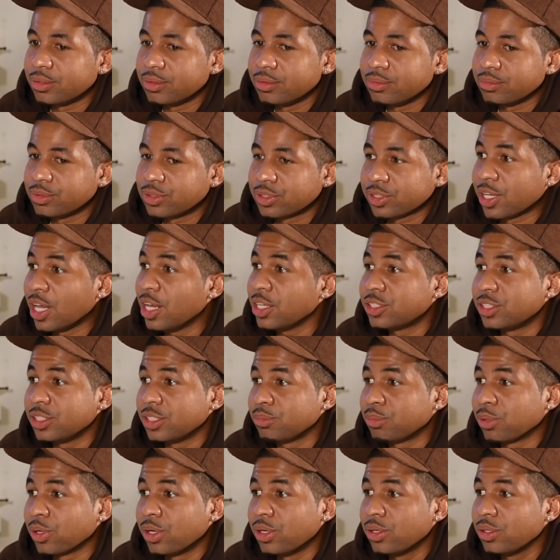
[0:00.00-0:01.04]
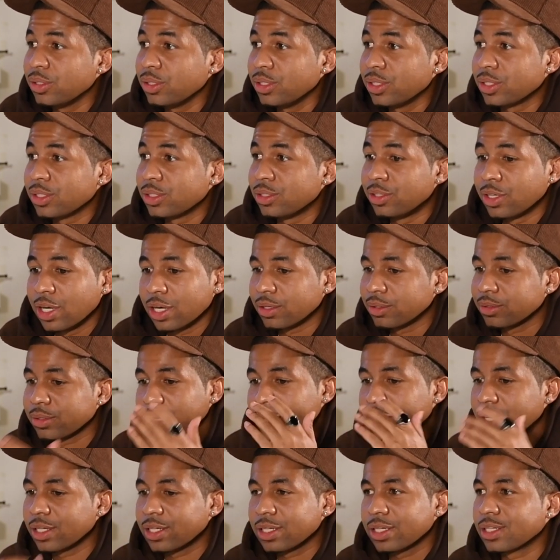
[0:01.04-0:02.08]
Sketchy, bro. You gotta
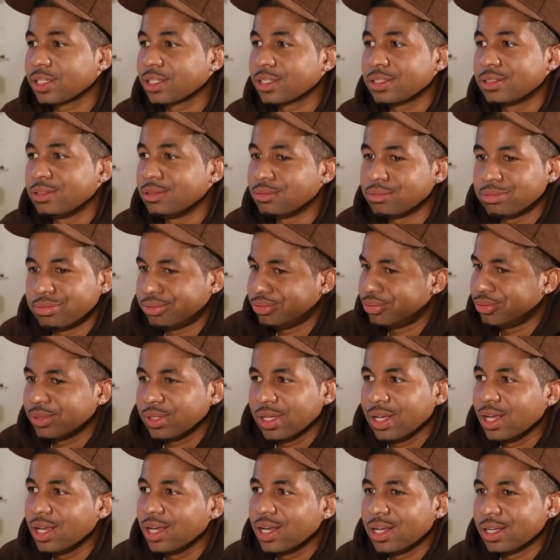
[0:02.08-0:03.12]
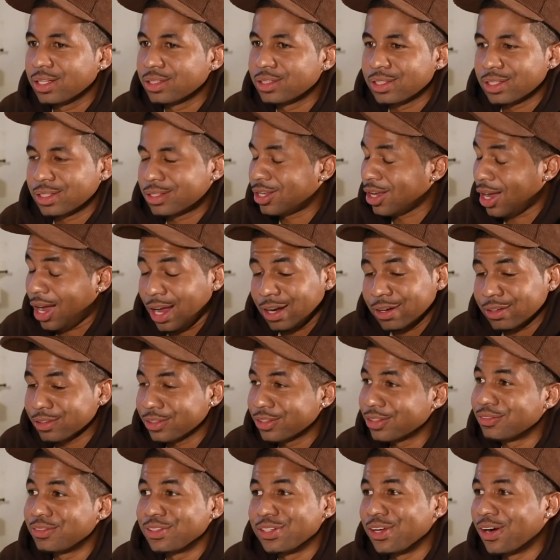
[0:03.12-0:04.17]
like I don't
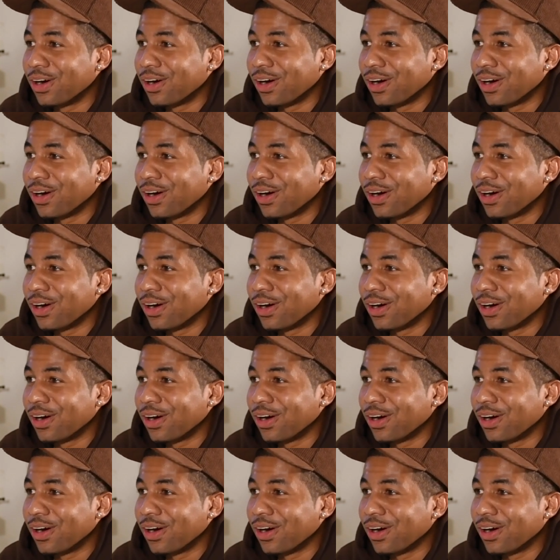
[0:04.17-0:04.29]
even know.